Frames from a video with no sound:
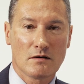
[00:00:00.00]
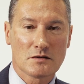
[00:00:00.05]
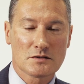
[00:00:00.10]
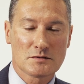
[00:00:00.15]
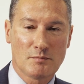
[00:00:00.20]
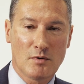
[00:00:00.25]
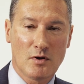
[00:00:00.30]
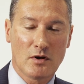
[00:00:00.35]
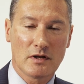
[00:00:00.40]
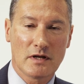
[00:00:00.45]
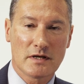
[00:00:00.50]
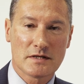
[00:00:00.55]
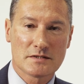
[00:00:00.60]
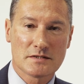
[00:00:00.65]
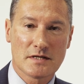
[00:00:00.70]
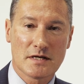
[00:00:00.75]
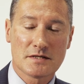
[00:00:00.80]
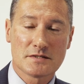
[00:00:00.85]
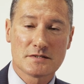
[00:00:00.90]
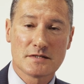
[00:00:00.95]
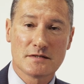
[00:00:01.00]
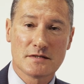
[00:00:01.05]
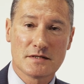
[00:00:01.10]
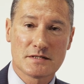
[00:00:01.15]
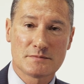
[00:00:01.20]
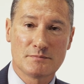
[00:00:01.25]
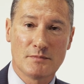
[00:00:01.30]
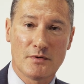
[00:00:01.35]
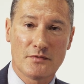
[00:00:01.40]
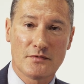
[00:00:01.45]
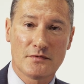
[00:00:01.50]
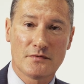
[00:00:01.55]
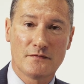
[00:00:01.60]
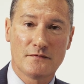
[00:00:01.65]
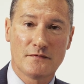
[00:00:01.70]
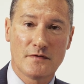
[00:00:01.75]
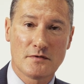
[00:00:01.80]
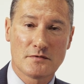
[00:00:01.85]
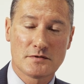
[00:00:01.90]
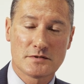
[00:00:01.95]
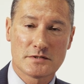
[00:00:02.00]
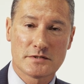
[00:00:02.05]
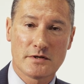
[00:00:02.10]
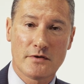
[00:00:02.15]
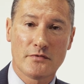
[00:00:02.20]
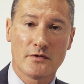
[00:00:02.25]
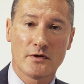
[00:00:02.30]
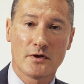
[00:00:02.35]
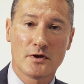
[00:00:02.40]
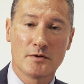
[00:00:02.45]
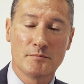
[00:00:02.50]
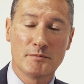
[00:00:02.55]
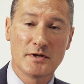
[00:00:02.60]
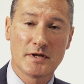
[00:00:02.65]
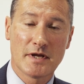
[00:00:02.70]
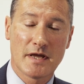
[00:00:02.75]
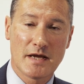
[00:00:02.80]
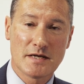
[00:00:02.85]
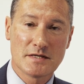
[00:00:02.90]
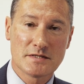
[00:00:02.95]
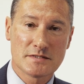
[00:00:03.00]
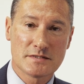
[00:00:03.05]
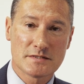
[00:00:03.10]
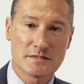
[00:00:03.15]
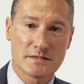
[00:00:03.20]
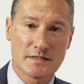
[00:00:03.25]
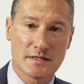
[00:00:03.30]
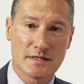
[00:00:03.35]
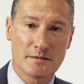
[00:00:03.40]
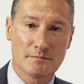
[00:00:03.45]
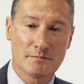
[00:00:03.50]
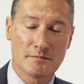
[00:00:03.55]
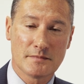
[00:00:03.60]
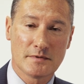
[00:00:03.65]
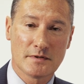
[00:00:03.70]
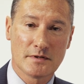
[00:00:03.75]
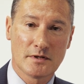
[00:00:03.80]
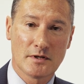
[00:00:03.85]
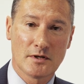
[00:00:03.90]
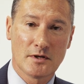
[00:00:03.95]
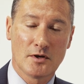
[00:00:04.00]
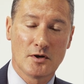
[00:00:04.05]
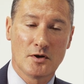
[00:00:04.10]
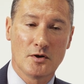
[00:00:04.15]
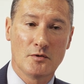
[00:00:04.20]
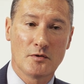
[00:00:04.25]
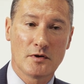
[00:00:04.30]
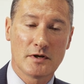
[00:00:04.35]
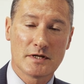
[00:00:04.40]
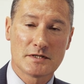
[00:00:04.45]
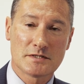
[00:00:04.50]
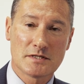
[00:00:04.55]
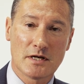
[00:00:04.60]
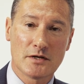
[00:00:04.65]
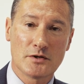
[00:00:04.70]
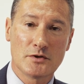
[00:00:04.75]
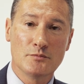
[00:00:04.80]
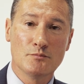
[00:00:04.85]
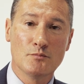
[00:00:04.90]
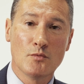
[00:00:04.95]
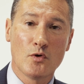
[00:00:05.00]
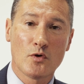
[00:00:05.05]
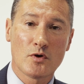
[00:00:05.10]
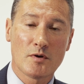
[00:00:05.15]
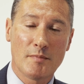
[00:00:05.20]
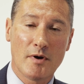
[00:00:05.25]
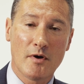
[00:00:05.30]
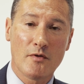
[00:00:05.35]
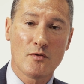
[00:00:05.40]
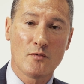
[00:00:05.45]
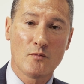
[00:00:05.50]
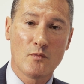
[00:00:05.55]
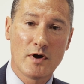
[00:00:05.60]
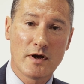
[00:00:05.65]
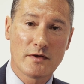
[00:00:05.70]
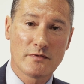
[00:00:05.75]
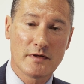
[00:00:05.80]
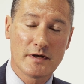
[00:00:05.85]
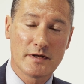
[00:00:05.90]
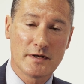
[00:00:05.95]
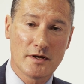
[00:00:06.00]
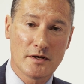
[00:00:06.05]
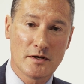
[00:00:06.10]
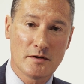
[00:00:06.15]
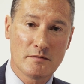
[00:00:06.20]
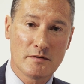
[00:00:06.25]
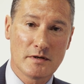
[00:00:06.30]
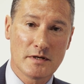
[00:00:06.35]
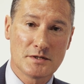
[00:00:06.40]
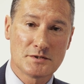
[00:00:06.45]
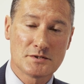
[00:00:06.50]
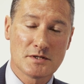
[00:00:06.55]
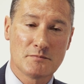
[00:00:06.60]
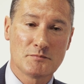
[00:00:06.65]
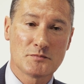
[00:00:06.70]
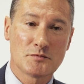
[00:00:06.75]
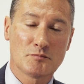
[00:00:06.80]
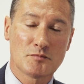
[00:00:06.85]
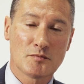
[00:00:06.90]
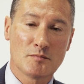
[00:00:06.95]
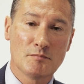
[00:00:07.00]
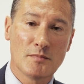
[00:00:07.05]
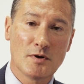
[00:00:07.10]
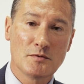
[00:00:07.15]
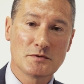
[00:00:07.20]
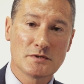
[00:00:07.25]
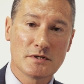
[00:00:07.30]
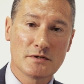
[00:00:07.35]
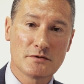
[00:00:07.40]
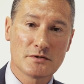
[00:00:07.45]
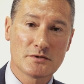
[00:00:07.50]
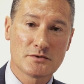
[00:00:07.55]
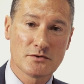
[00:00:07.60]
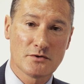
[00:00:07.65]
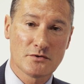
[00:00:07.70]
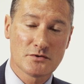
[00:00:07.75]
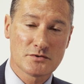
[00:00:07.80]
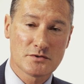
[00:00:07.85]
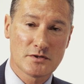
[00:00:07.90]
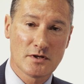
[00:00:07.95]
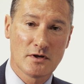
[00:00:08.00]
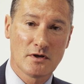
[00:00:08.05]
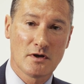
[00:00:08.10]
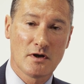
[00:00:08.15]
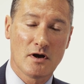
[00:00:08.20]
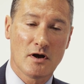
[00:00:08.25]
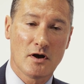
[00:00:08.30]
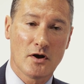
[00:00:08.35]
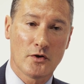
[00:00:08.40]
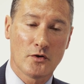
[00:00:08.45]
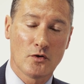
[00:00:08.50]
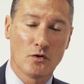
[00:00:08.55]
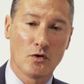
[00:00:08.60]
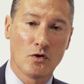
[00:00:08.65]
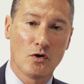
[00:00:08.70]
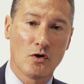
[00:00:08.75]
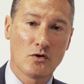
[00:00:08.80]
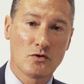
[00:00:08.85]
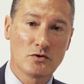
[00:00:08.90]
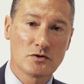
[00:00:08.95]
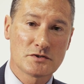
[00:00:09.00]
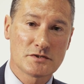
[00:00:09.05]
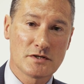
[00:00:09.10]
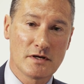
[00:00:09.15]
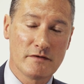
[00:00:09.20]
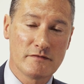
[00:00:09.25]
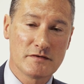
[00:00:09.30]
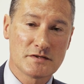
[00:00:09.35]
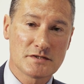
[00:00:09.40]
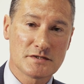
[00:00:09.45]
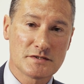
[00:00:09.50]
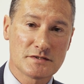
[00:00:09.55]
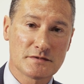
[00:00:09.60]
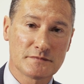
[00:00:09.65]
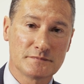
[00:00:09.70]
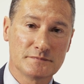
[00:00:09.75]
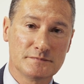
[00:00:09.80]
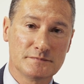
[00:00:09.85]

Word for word: Our spotlight section this month focuses on the communications team who are going to tell you more about the work they do in terms of promoting the trust and all our good services.